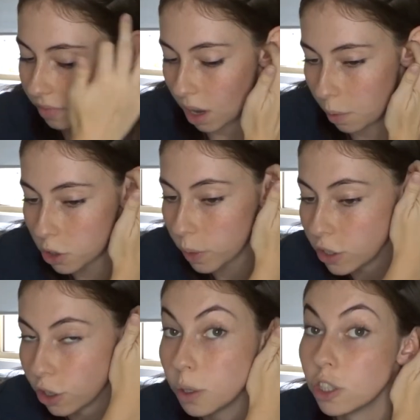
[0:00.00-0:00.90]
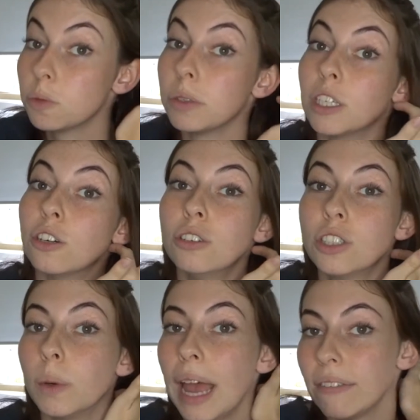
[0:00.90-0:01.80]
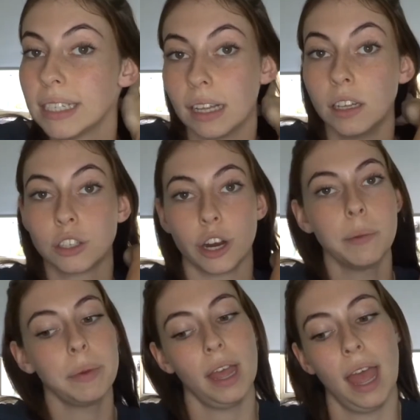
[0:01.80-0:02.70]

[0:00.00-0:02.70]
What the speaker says: which we took, which is pretty cool. So we have a telescope,